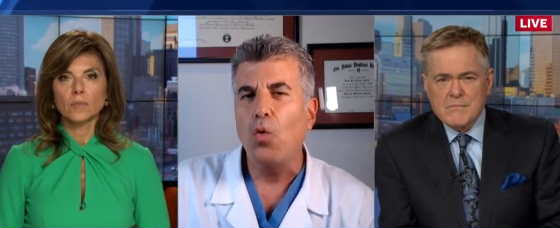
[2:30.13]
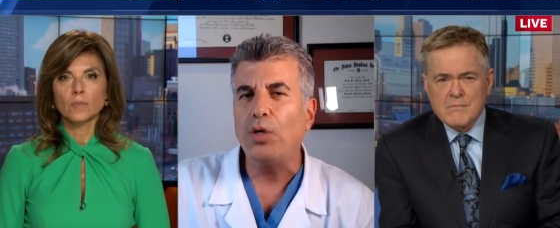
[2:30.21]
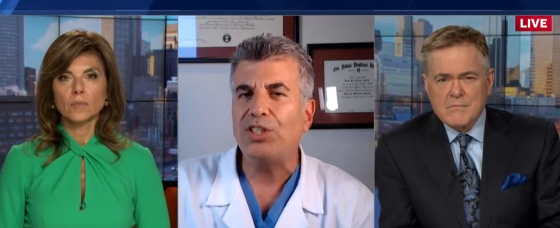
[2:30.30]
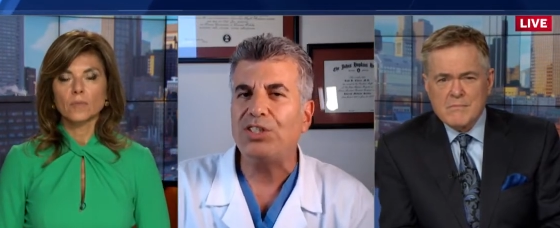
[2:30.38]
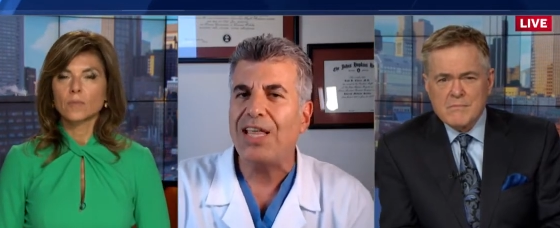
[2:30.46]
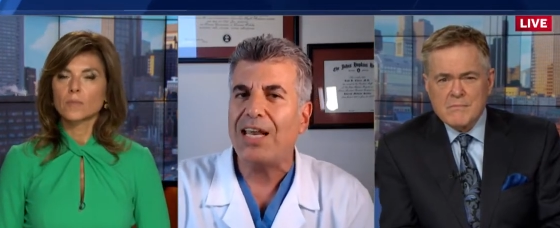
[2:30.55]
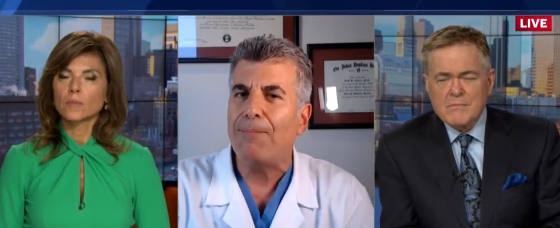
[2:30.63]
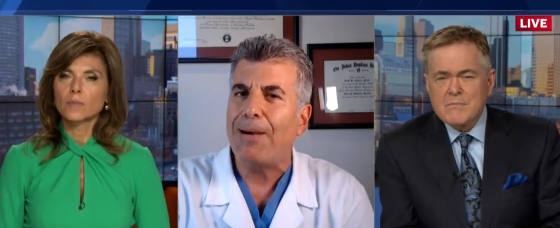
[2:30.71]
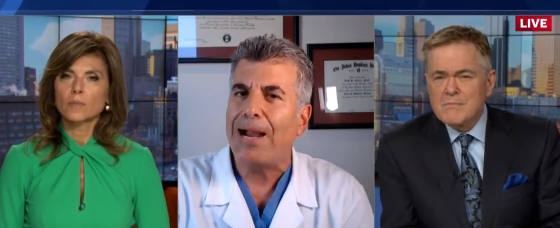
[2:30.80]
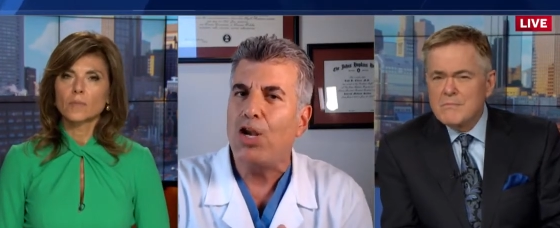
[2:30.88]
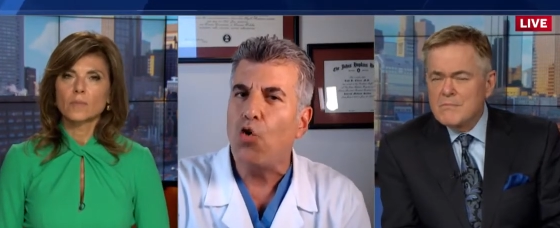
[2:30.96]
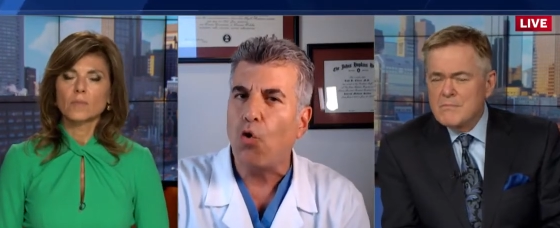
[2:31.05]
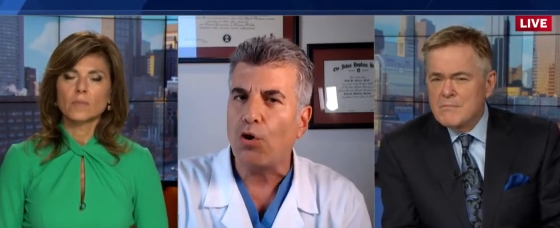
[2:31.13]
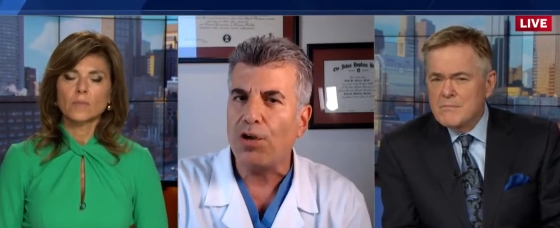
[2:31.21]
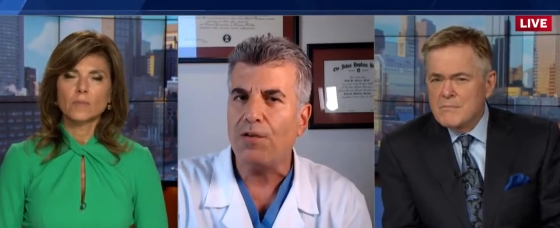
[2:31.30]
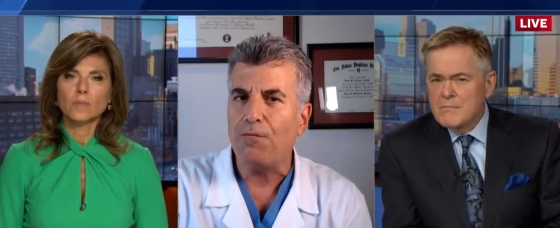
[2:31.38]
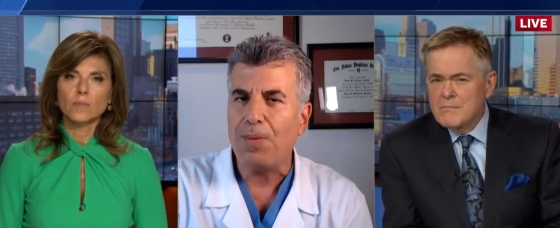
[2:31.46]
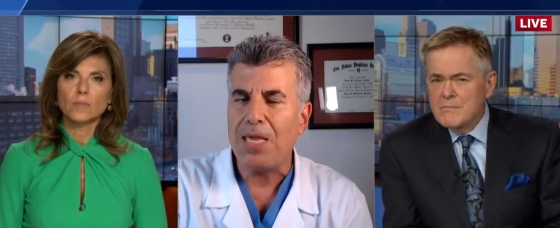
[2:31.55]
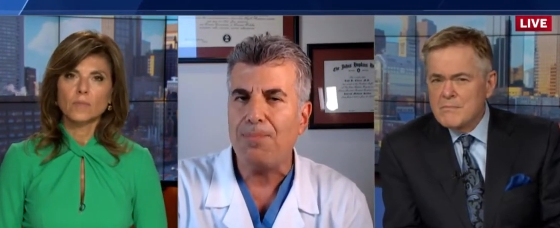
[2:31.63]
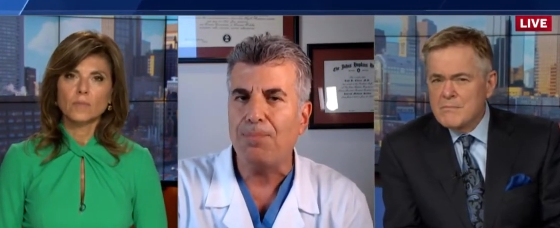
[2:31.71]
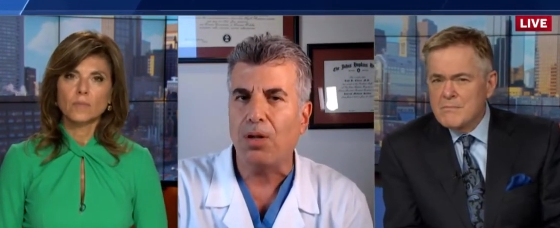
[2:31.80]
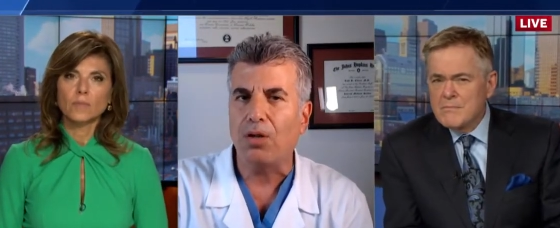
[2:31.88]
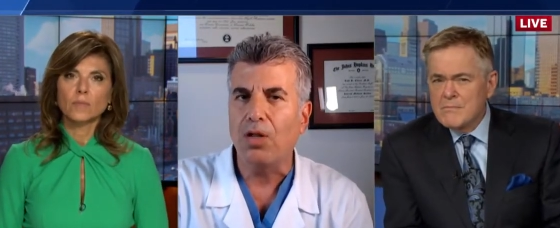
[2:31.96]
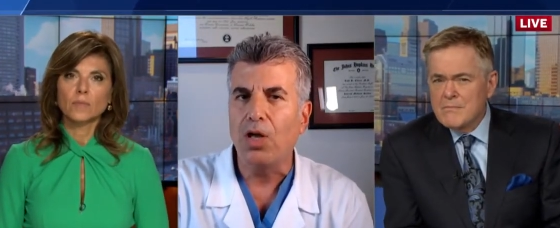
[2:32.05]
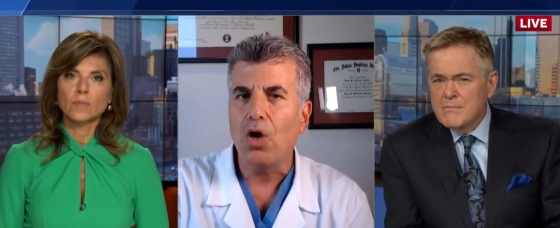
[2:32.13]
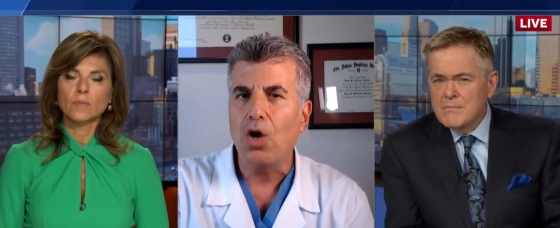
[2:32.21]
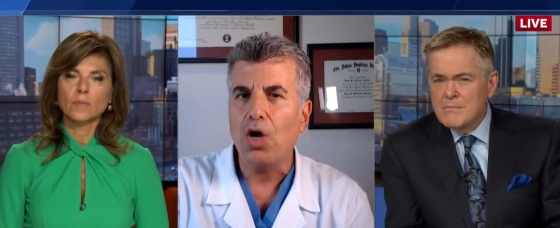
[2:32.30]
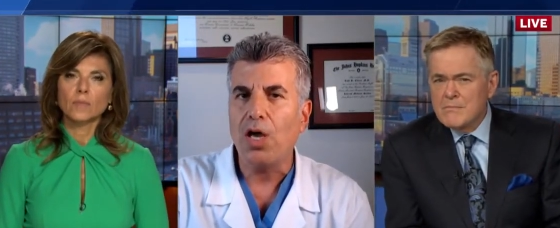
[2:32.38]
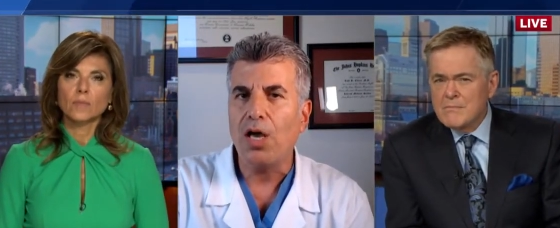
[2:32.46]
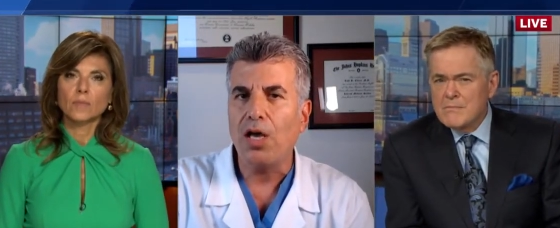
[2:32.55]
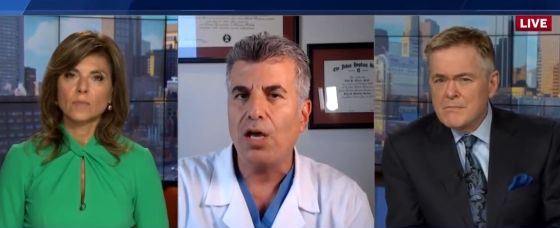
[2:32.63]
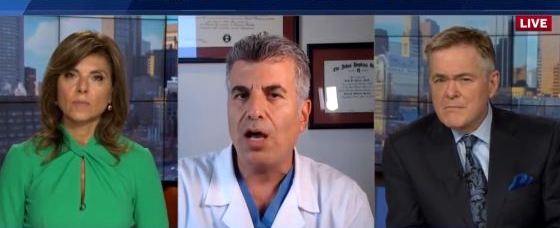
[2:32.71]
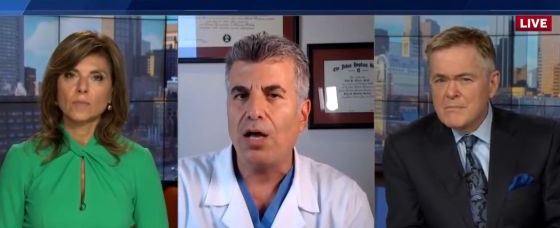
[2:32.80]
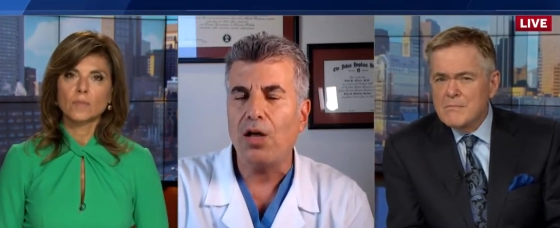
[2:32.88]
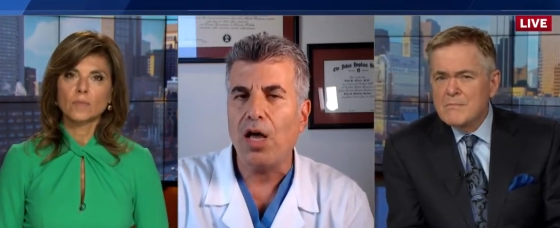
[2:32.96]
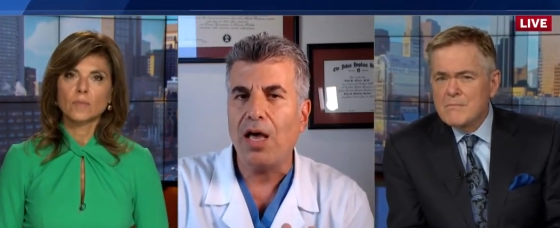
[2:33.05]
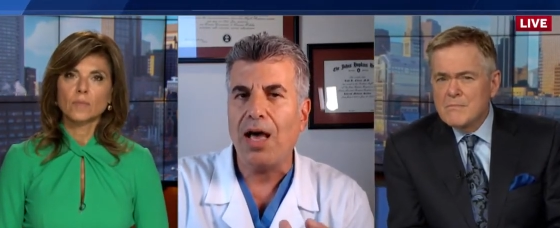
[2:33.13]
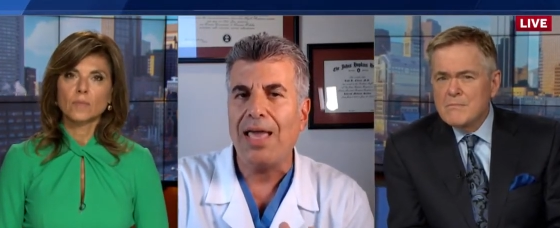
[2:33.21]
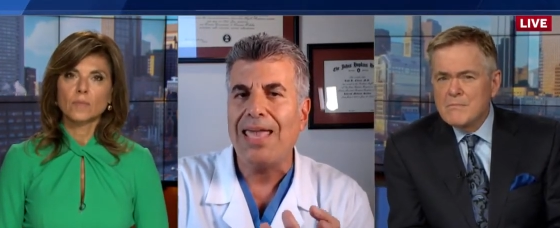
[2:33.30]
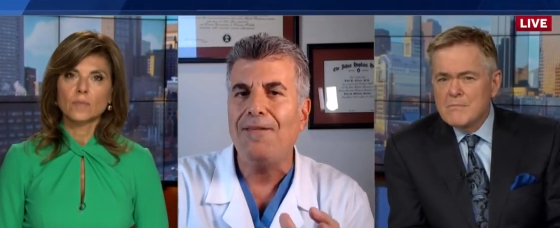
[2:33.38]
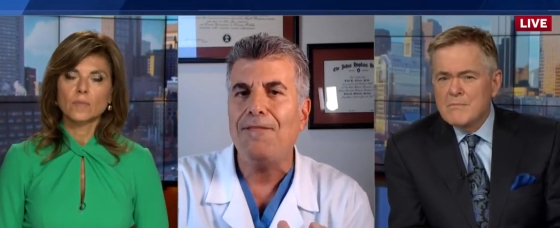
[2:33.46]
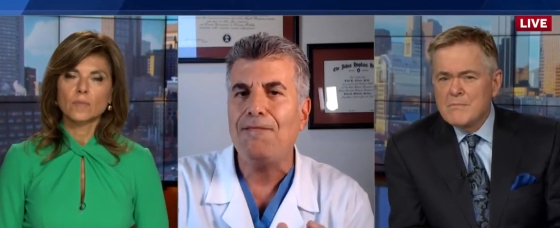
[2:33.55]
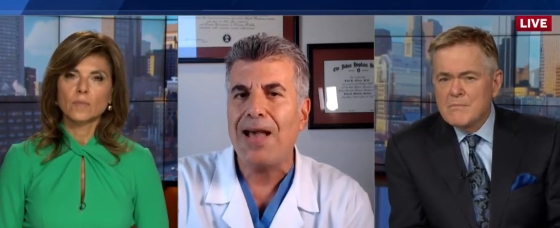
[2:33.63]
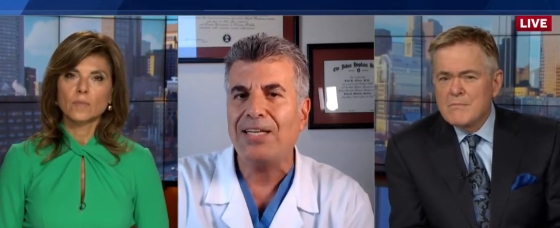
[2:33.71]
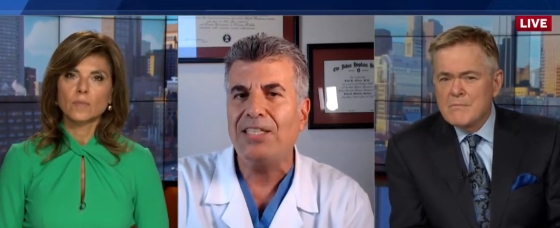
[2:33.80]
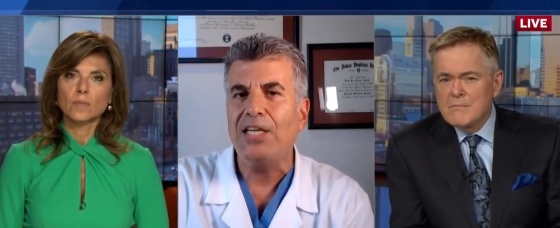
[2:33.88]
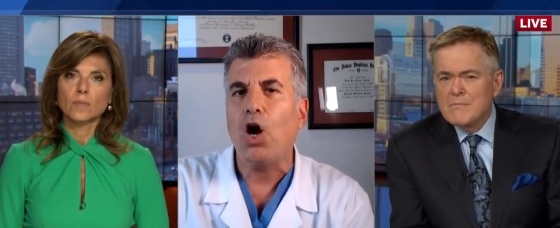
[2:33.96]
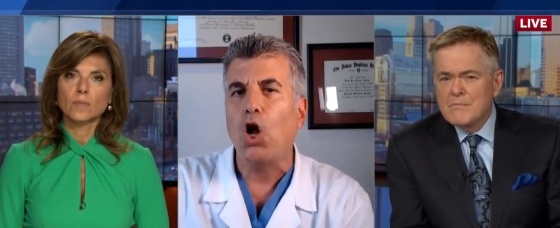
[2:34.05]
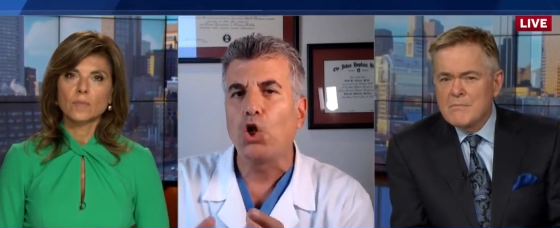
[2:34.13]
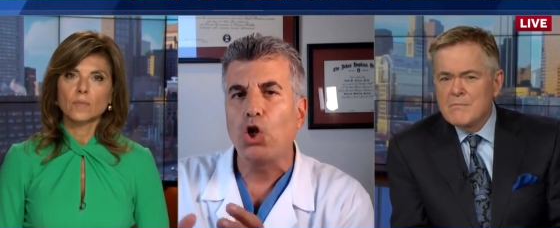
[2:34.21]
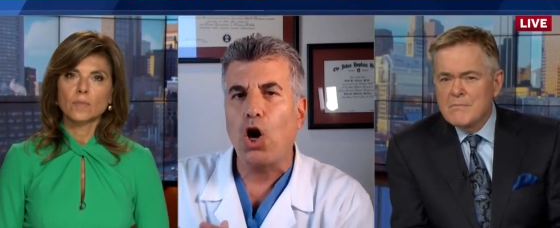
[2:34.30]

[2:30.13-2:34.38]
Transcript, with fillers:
Speaker 1: which is that a minority of people uh, infected a